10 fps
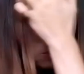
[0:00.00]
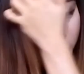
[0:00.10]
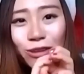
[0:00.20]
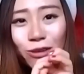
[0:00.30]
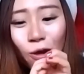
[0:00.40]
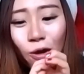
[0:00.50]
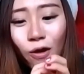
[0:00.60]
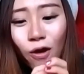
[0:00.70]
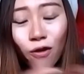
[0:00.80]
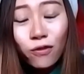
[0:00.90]
And
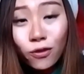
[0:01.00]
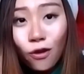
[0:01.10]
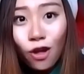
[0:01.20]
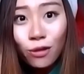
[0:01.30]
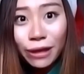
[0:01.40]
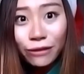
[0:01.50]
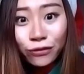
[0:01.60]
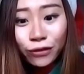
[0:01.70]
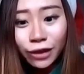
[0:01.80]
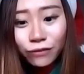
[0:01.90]
overall, my
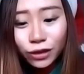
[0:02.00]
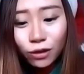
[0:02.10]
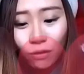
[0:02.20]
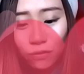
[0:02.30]
favorite